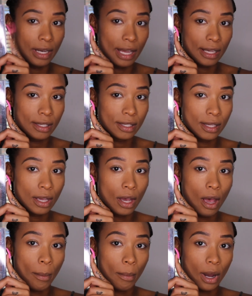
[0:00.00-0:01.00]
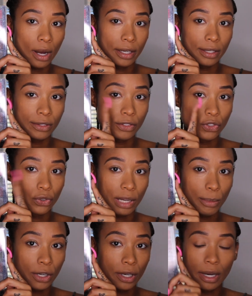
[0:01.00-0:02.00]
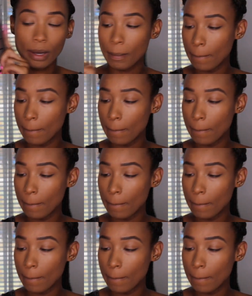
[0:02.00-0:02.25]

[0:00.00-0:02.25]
NYX Modern Dreamer